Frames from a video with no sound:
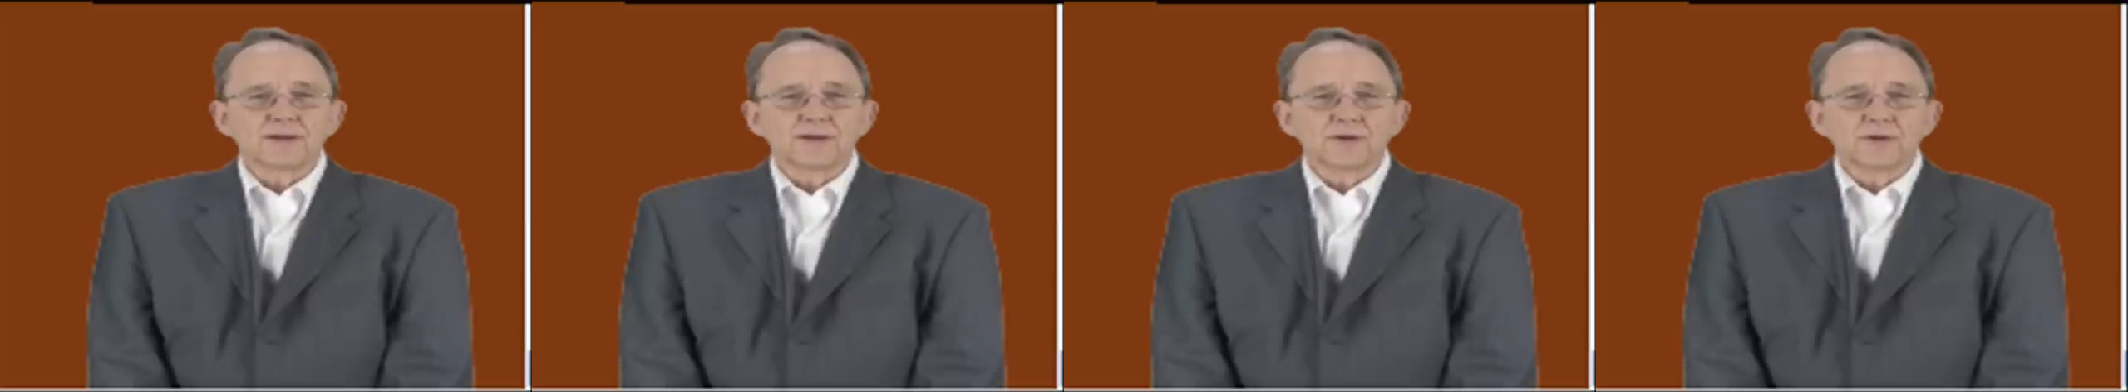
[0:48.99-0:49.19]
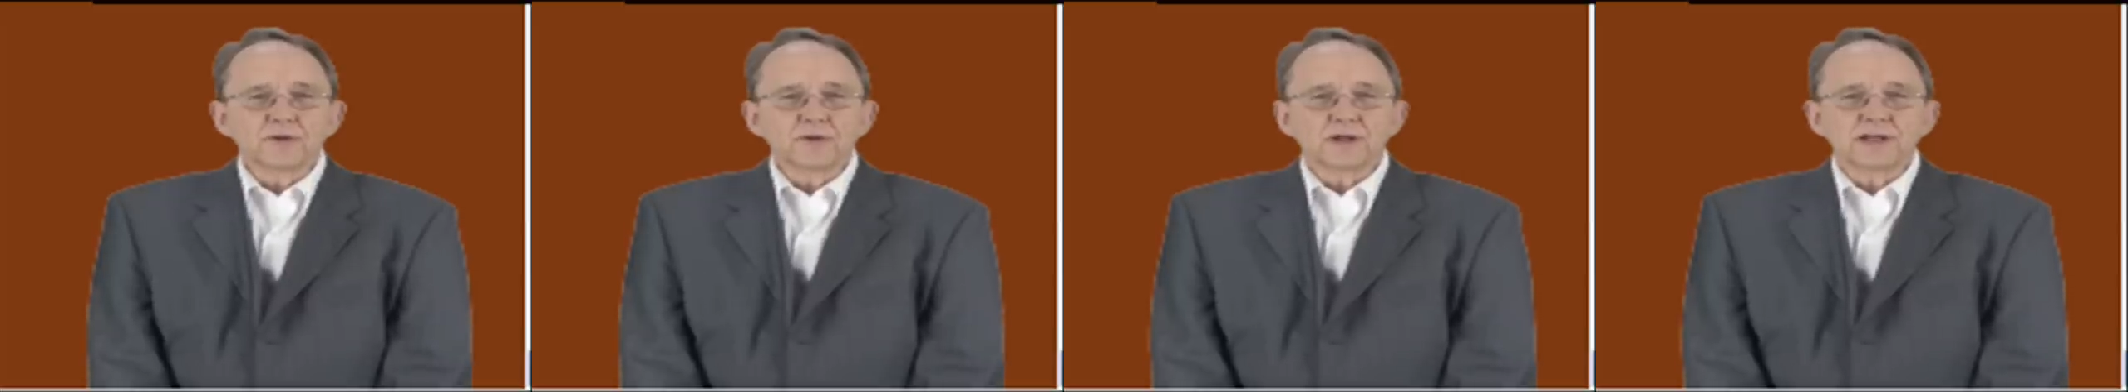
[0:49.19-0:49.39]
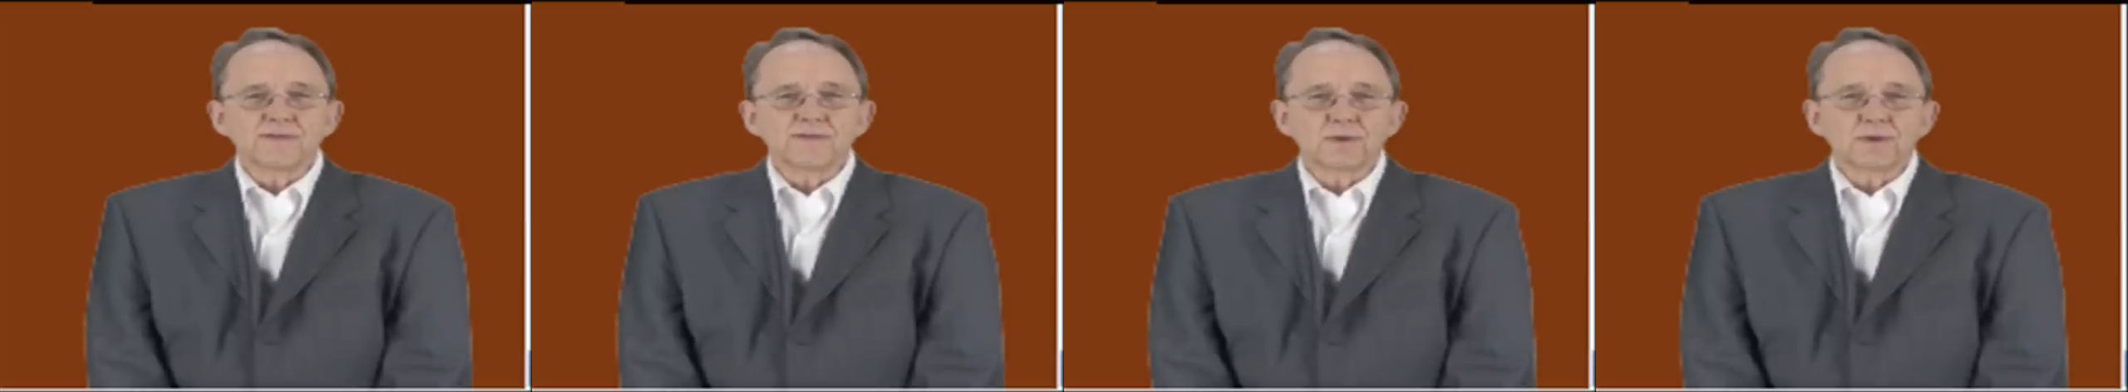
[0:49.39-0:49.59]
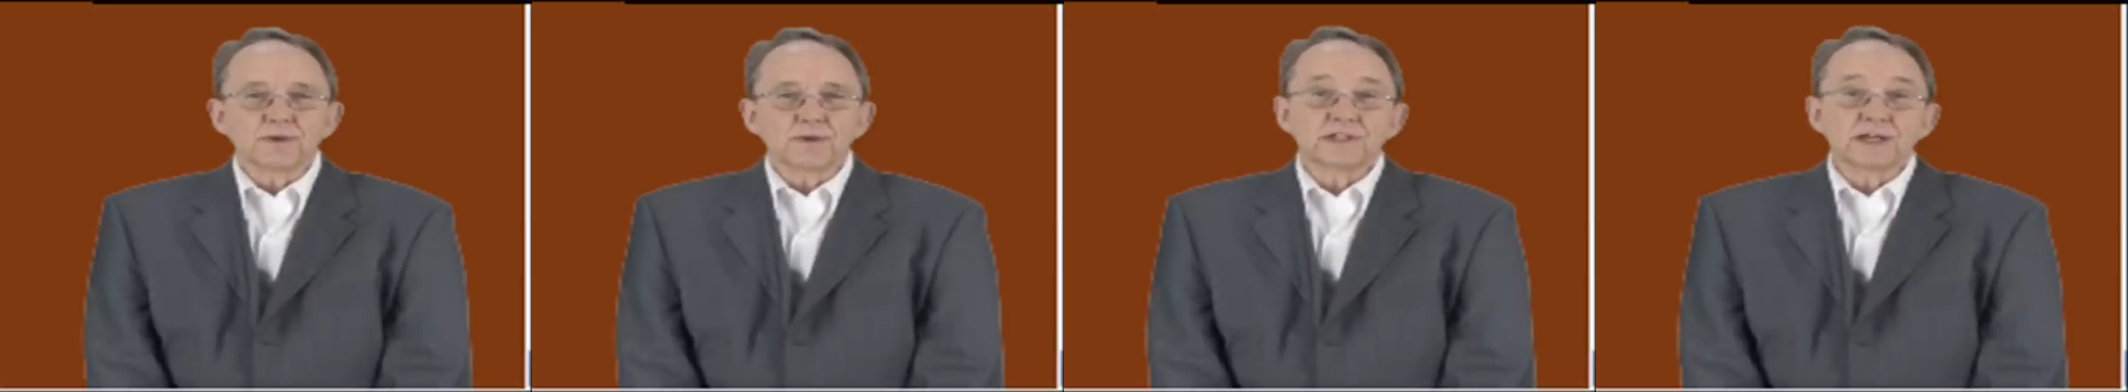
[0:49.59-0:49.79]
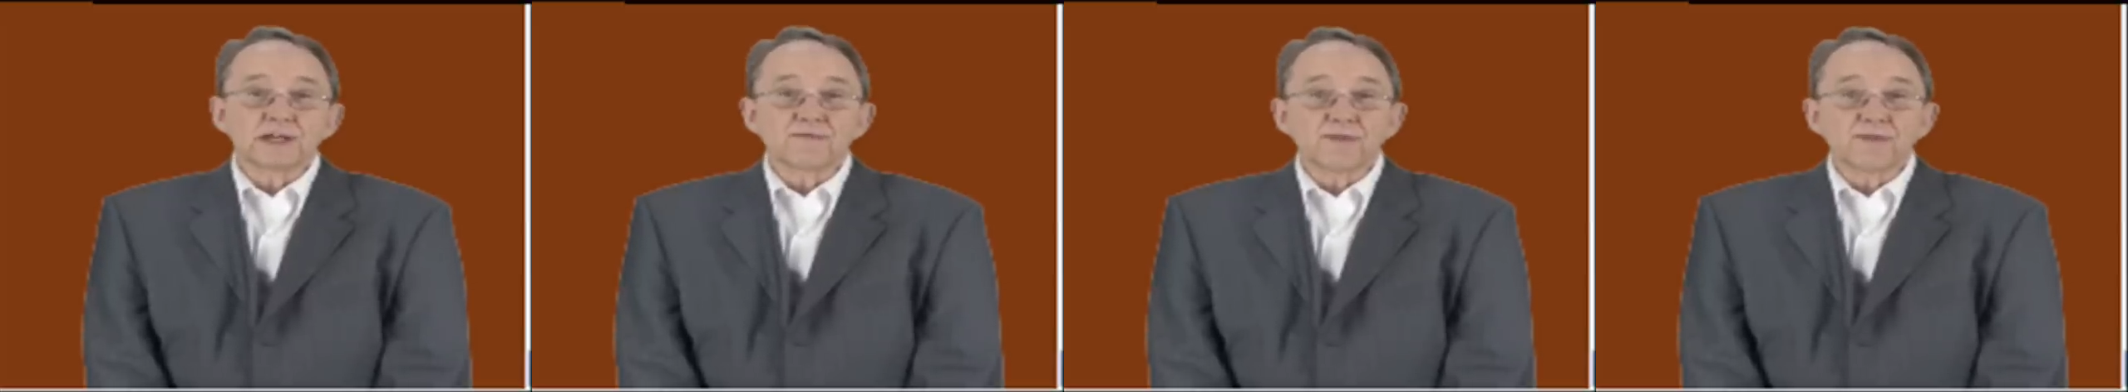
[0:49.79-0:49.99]
You can even
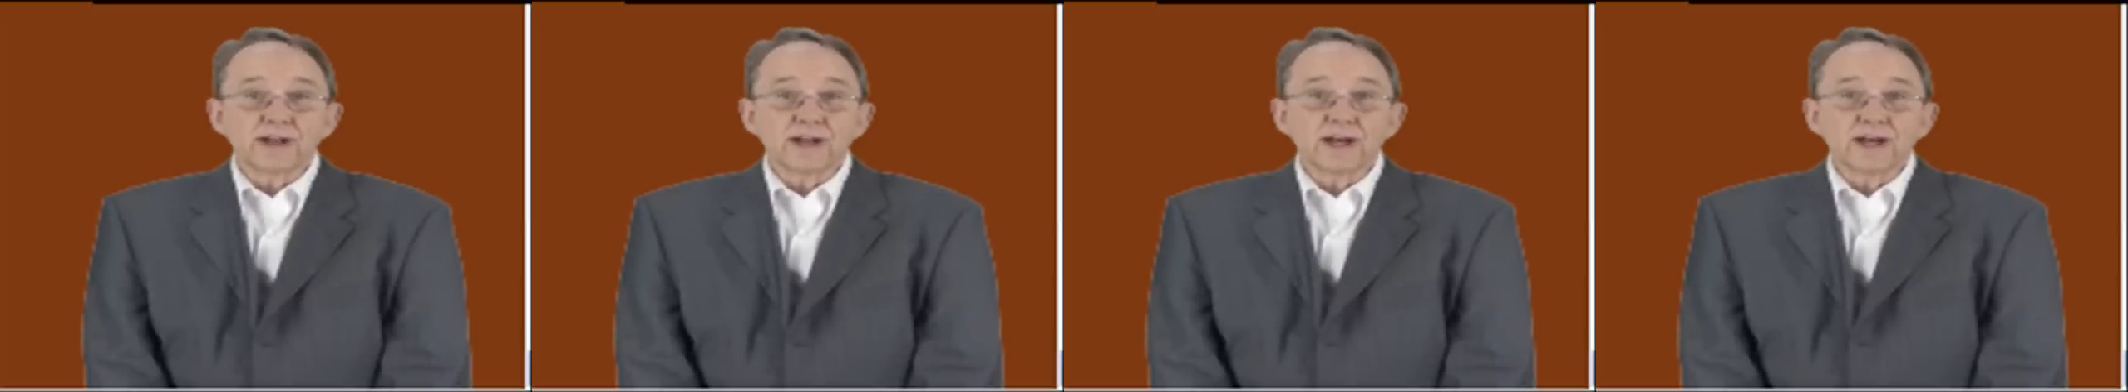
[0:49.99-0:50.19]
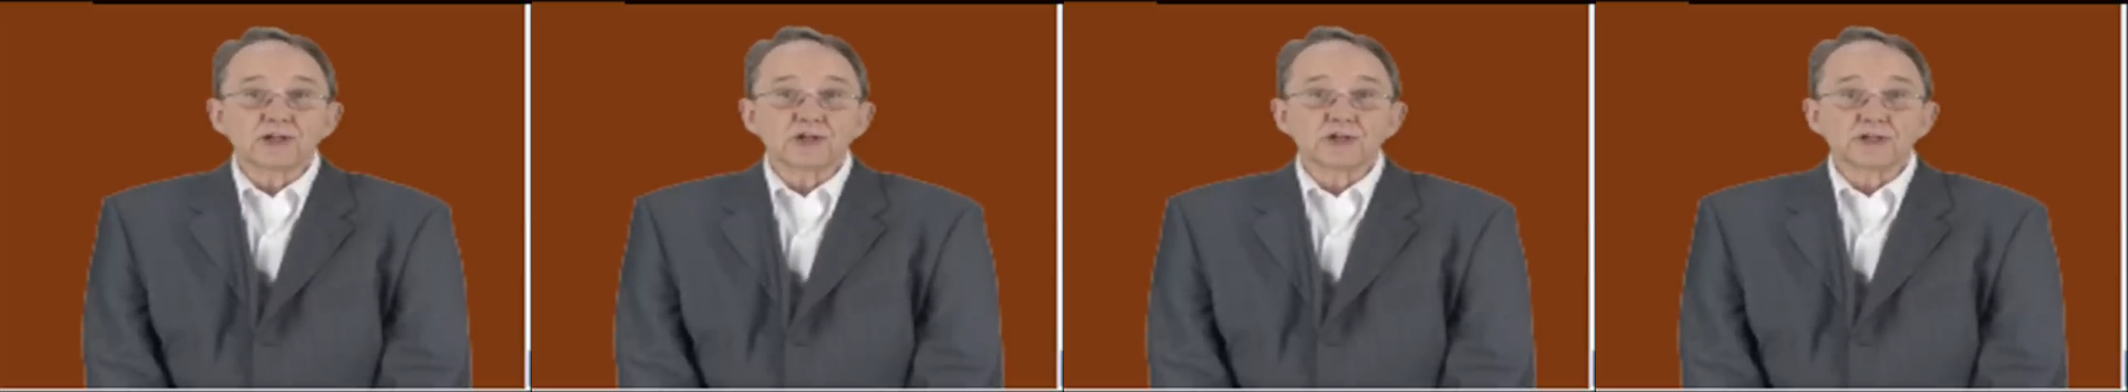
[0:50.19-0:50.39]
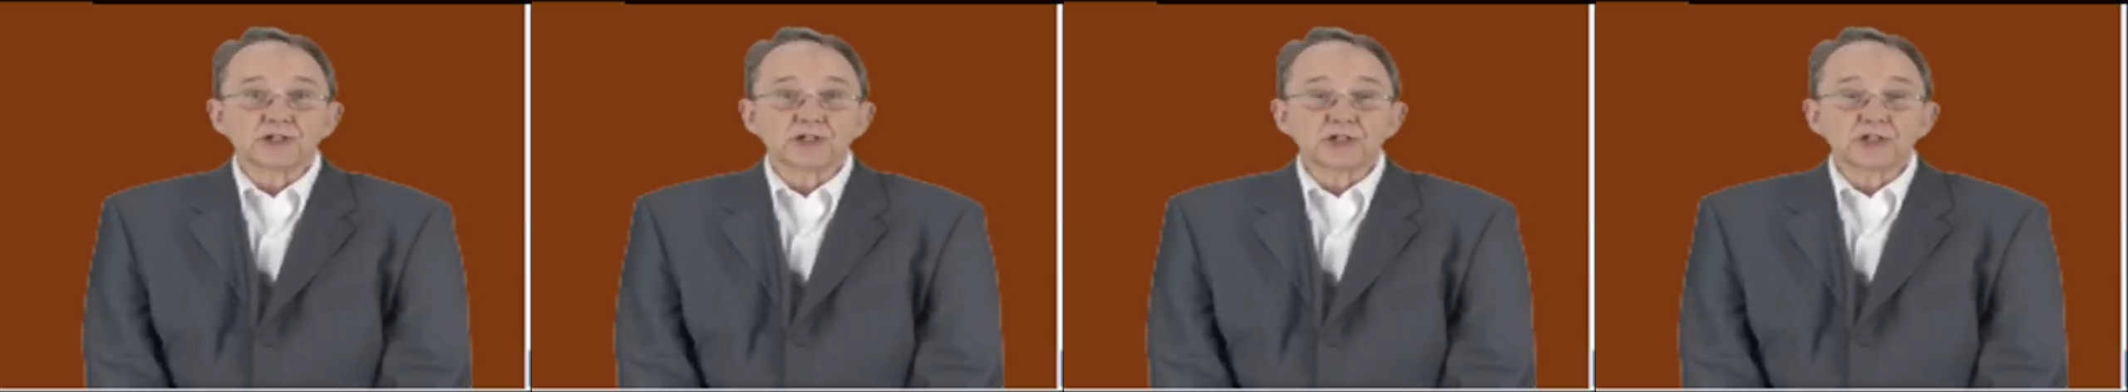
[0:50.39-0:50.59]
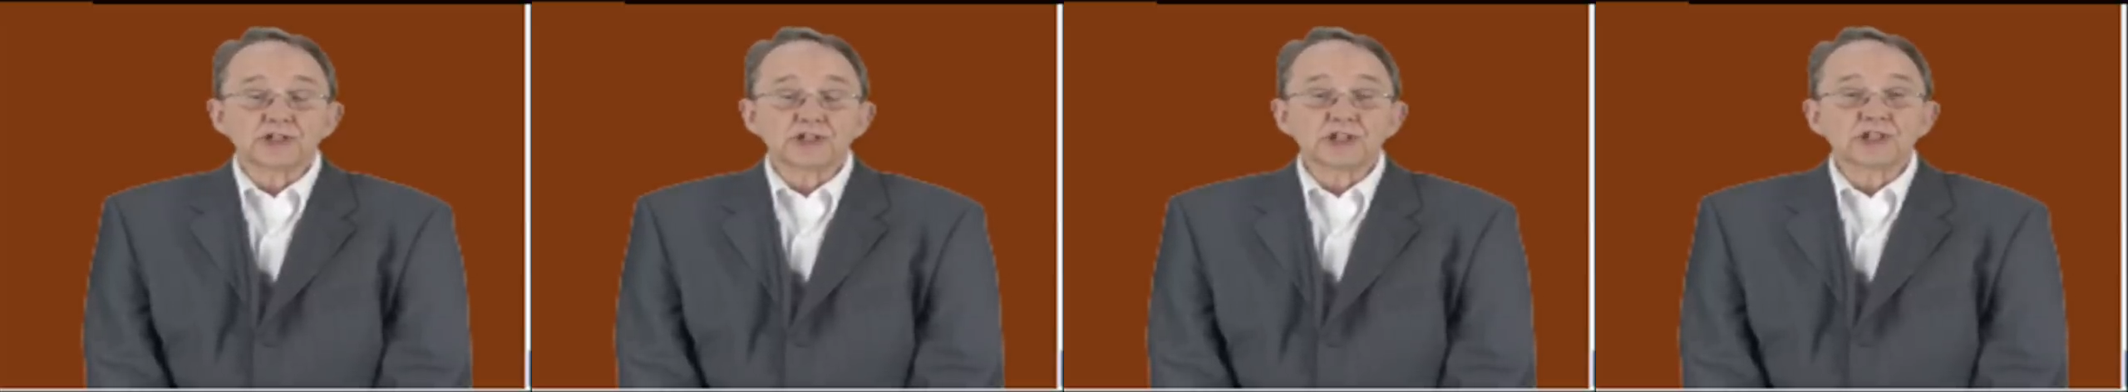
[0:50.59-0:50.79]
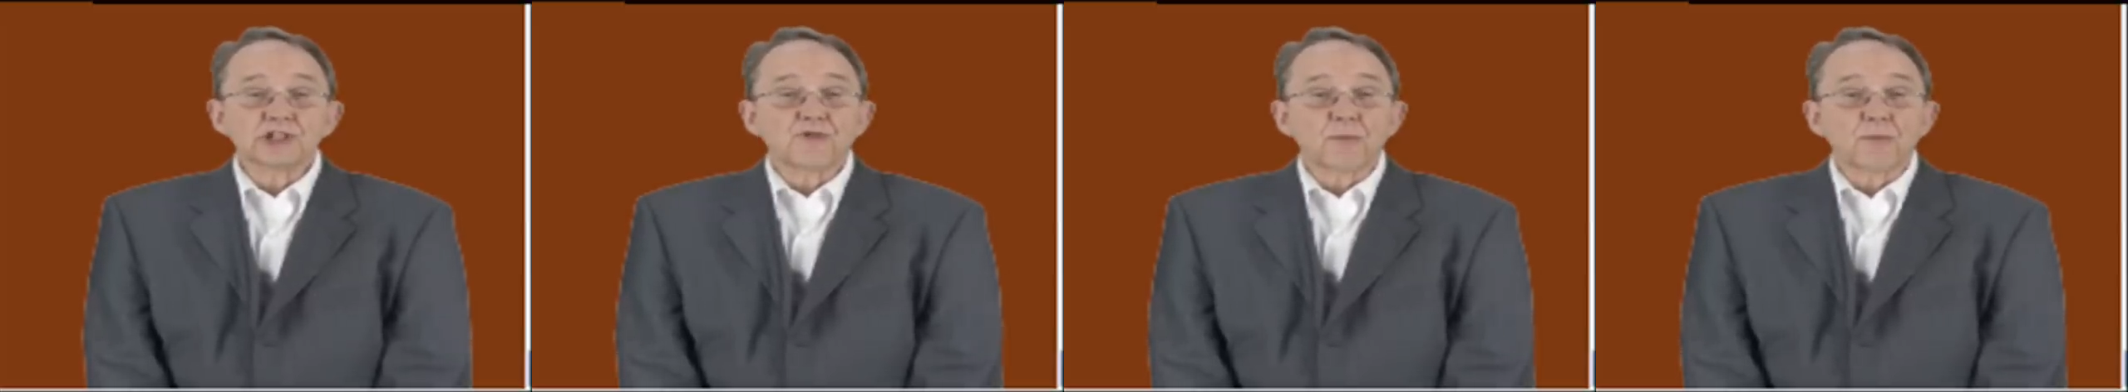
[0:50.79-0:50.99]
receive financial
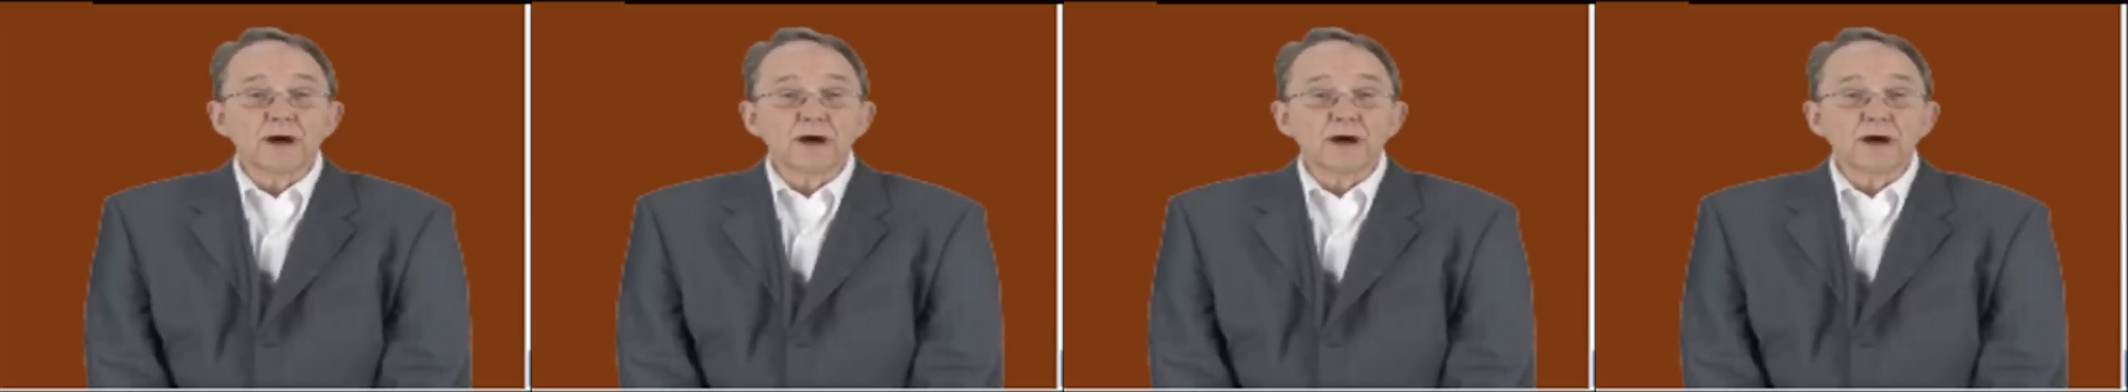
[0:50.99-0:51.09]
assistance from